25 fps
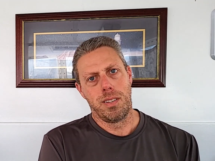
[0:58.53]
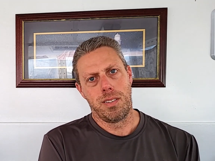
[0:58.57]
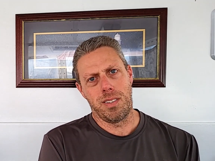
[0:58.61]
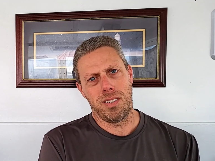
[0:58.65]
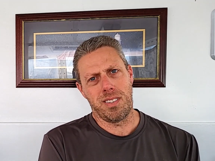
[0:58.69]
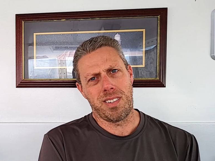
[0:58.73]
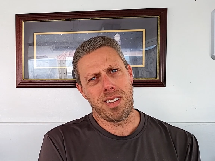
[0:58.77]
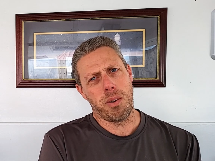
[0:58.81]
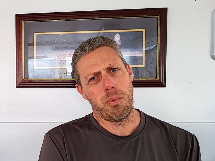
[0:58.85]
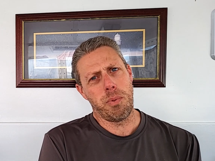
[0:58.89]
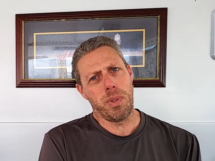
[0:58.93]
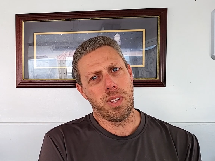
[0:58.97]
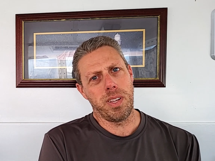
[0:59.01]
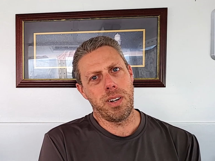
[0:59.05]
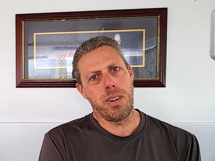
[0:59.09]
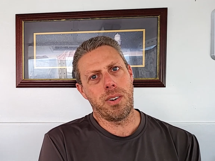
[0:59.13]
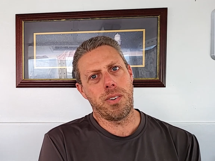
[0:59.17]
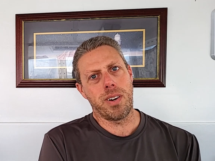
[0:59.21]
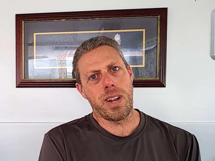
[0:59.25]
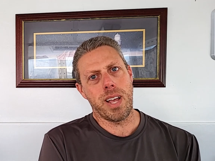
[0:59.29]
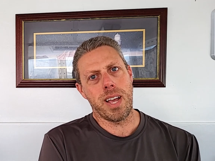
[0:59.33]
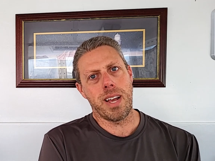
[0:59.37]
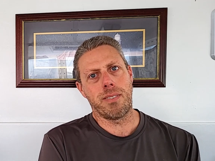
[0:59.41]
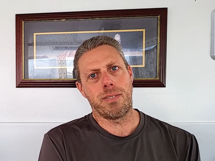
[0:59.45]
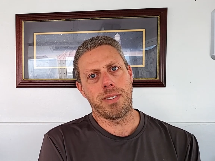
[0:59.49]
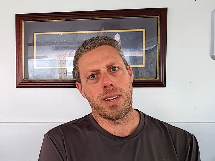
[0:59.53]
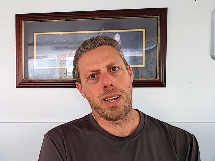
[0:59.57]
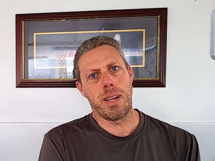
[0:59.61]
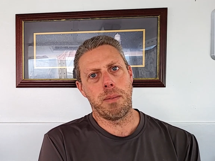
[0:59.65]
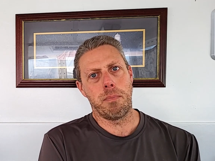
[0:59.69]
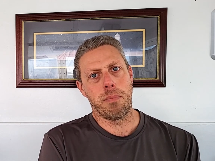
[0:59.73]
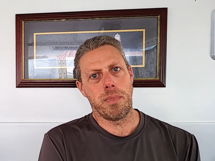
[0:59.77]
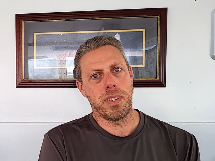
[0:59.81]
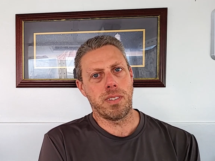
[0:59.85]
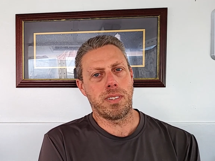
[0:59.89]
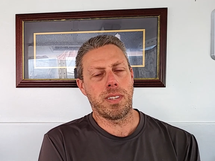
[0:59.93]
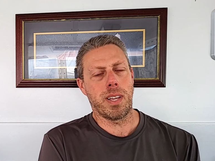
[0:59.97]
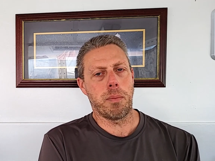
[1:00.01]
Since I really don't have time
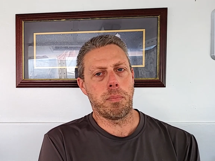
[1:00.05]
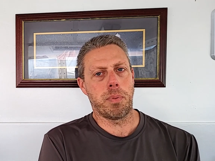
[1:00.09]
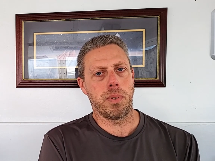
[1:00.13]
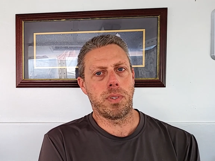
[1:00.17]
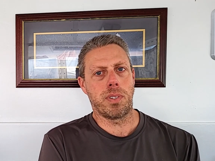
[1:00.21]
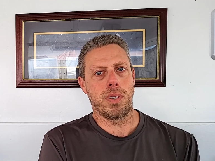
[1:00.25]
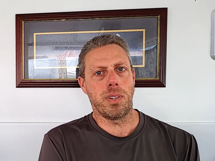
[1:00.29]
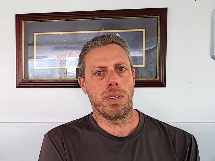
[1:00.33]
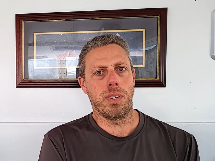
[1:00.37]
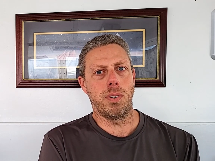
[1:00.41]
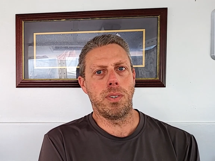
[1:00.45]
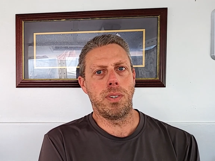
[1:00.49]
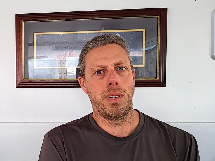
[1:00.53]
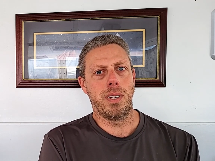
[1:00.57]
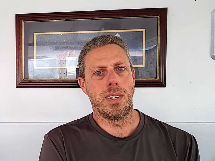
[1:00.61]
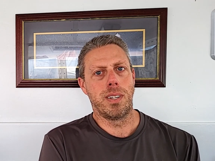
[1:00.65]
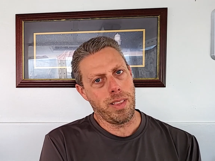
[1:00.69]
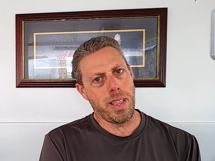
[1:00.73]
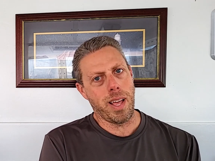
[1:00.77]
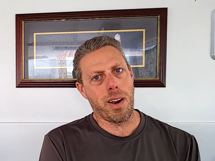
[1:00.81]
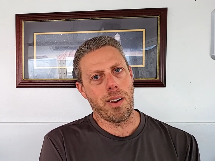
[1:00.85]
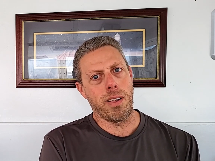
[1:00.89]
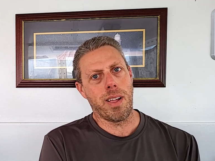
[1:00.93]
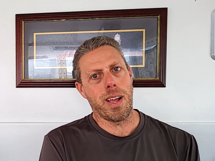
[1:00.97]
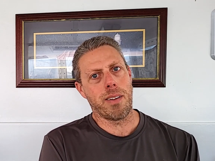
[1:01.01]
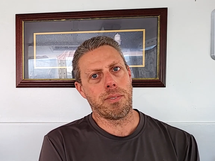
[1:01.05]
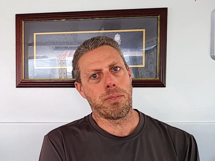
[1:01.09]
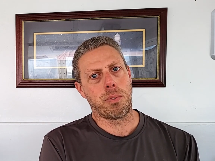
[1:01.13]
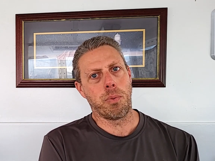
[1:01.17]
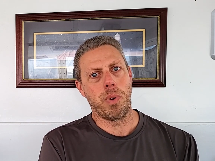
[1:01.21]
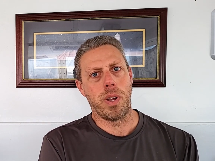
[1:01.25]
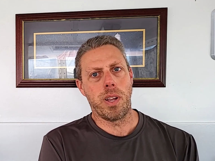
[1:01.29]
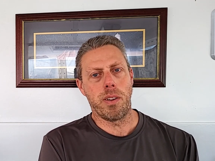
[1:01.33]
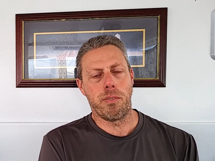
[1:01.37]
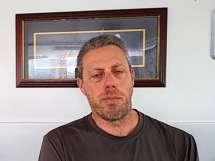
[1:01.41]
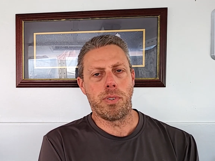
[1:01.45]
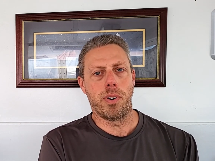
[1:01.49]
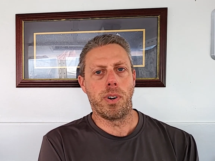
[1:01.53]
this episode, that'll have to
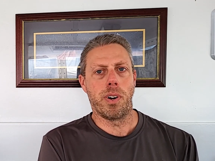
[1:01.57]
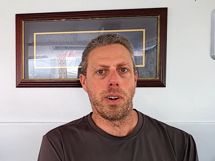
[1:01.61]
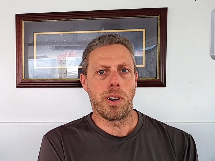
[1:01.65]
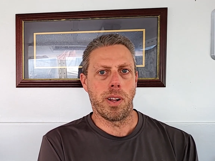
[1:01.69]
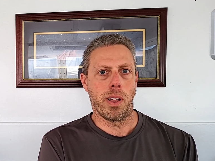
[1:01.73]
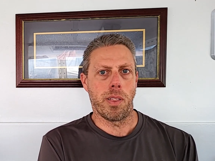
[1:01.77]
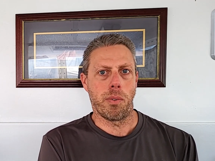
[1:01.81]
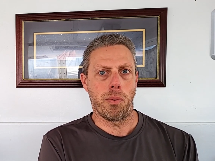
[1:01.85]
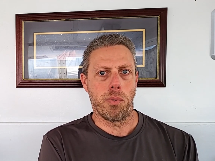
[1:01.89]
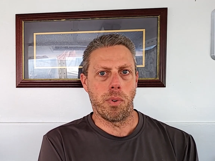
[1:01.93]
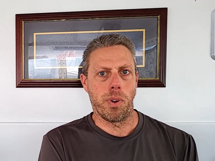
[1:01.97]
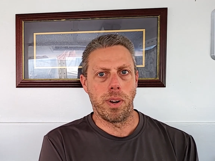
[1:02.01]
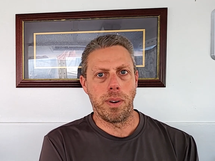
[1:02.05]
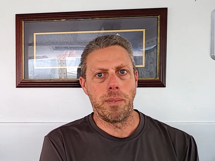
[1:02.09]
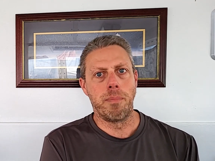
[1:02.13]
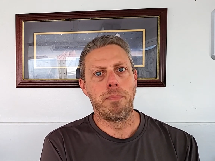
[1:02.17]
wait for another one.